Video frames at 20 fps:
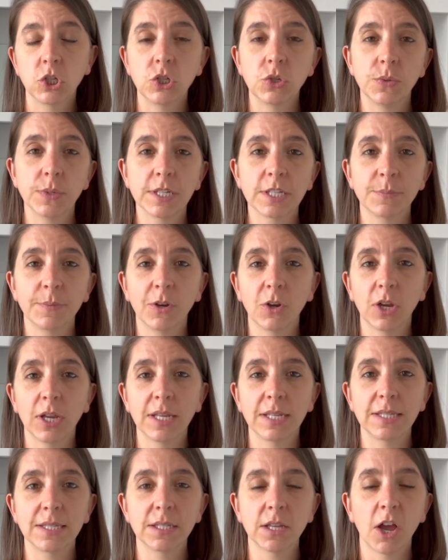you
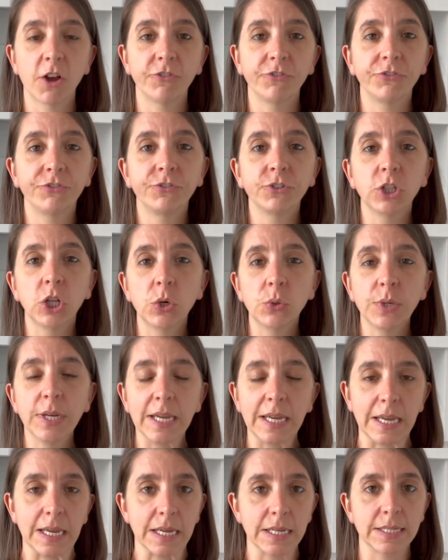experience a
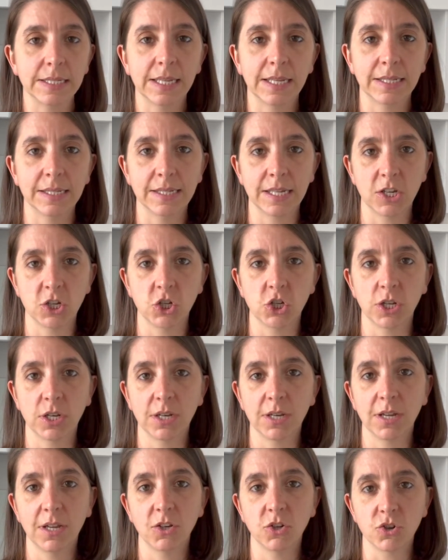floaty
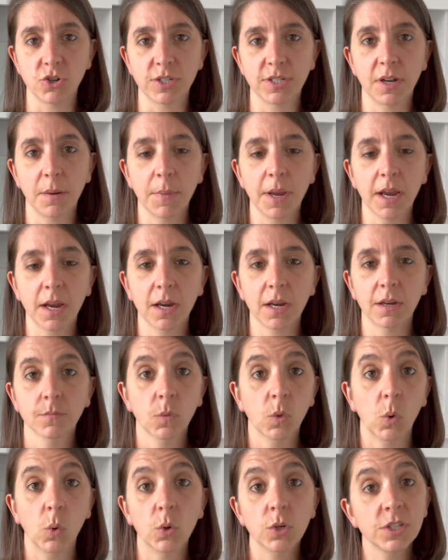sensation in your stomach?
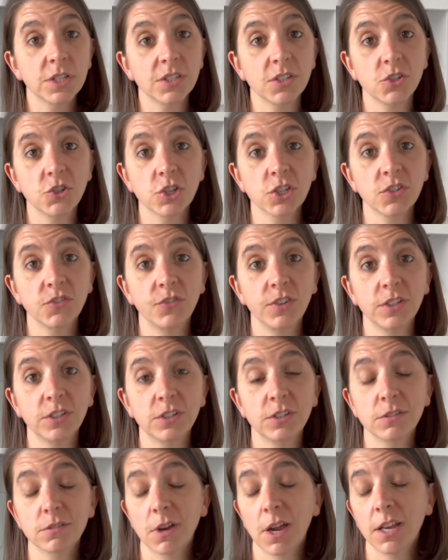Or does it just
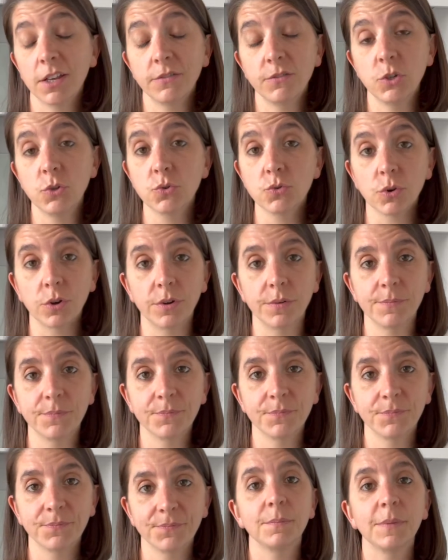feel kind of neutral?
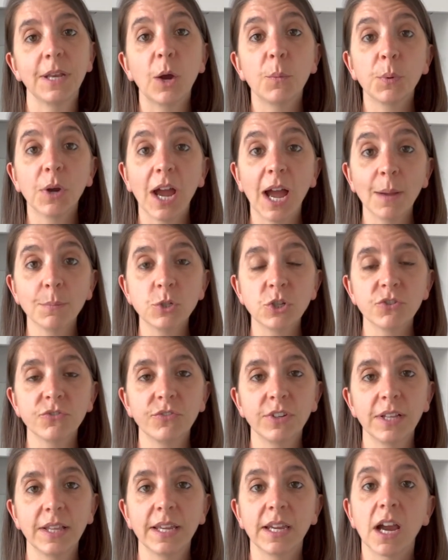Now perhaps you're
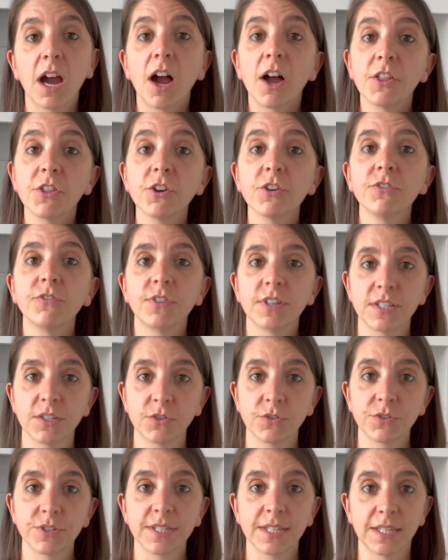feeling other
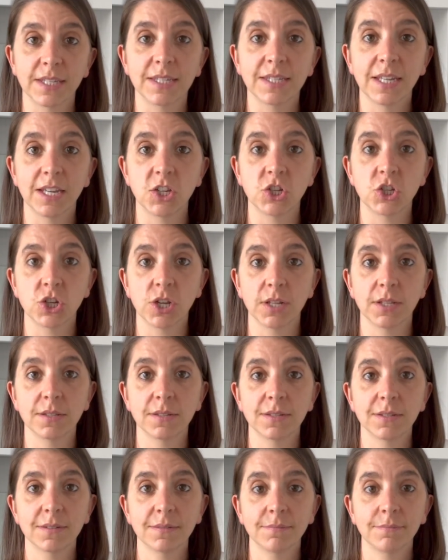physical
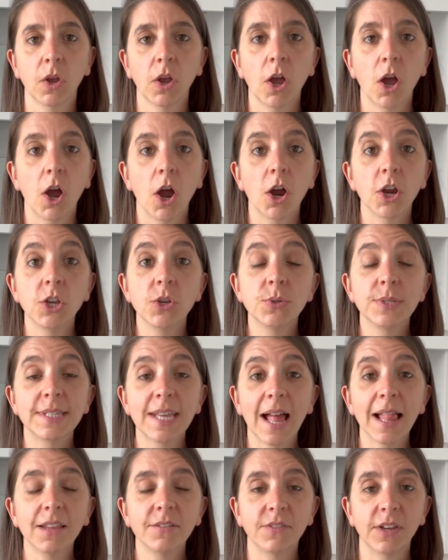sensations. Are you
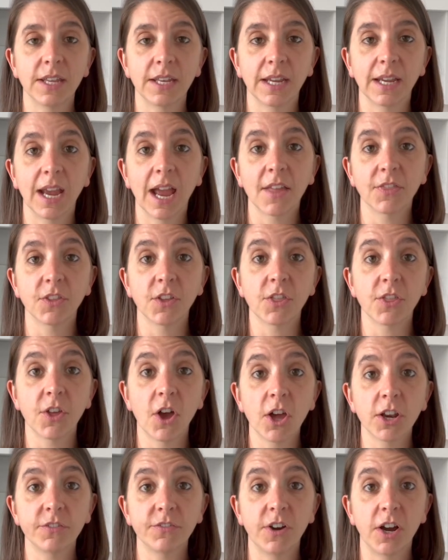salivating at the
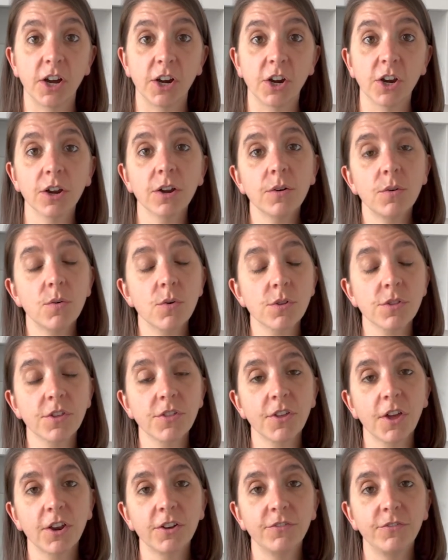thought of hunger or the
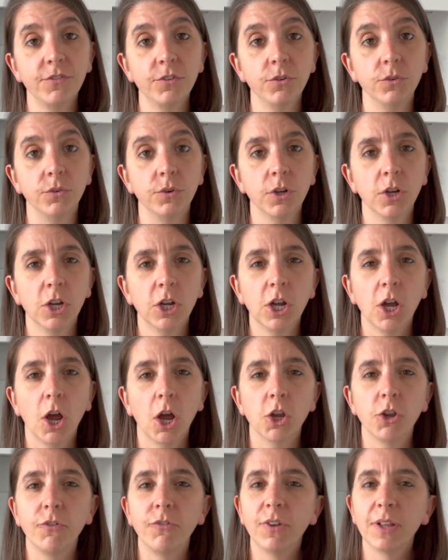thought of food?
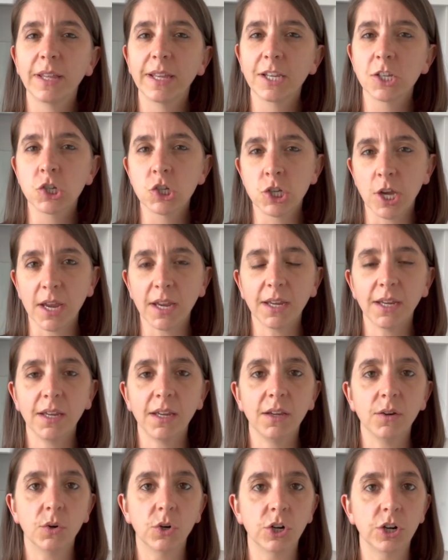Are you feeling
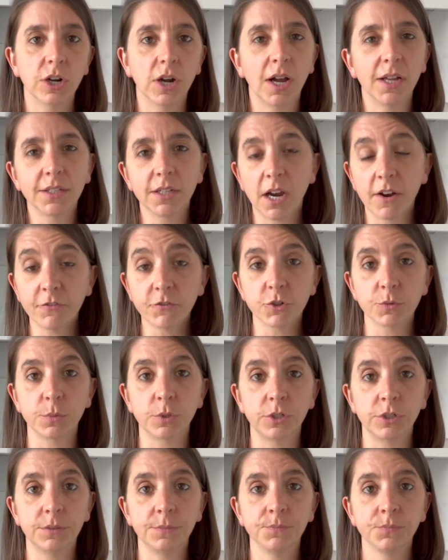shaky or uncomfortable?